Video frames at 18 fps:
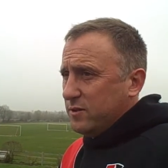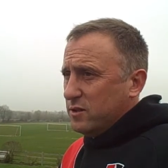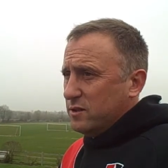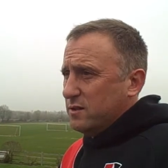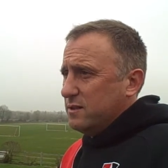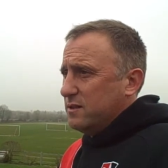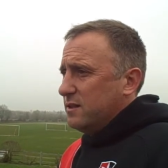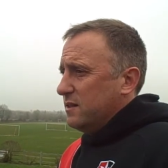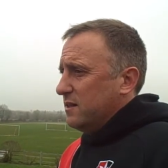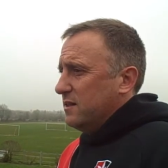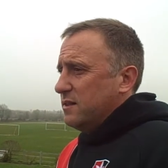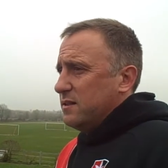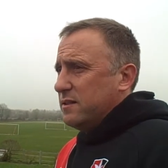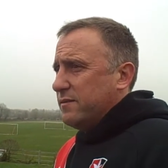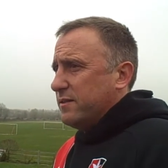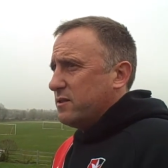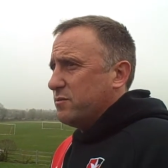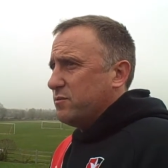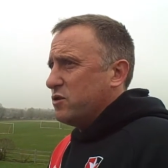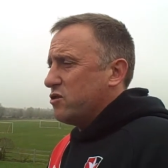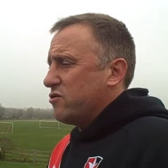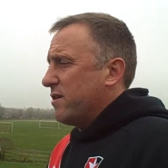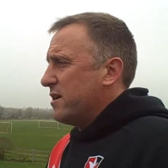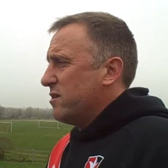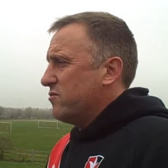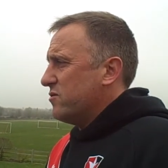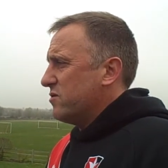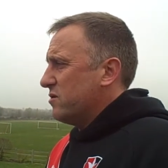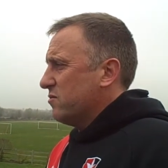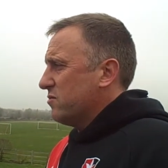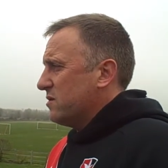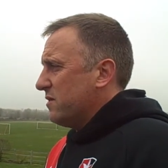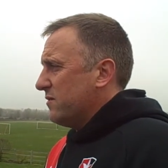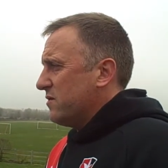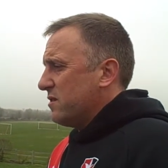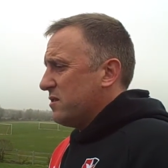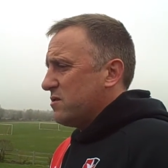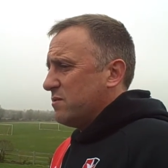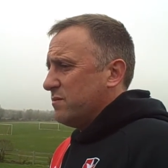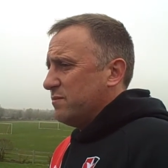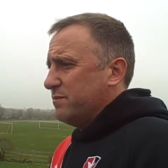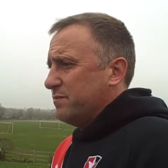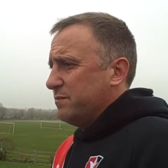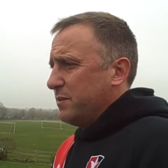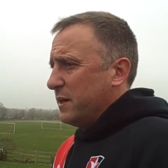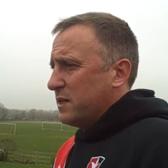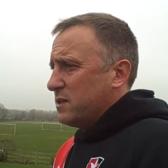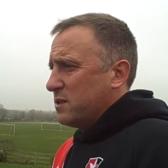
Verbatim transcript: just they've had some strange results. They've had some big